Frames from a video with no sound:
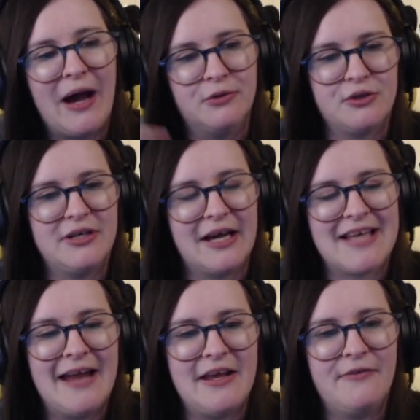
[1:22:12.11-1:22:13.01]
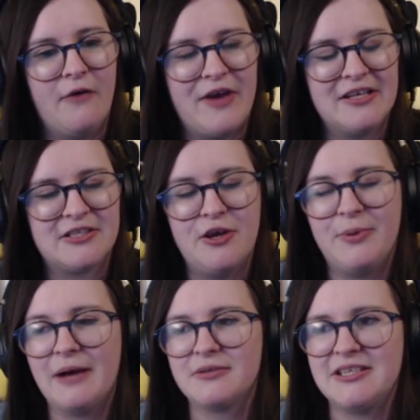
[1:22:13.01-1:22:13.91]
I will do a nice edit of it so you'll
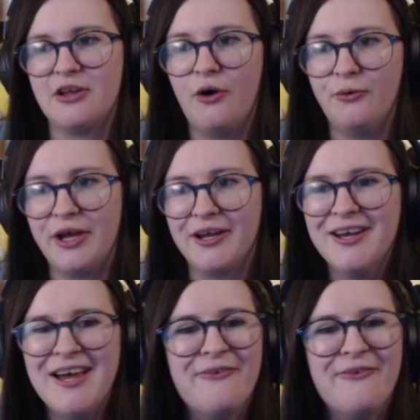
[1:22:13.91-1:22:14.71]
be able to see the whole thing.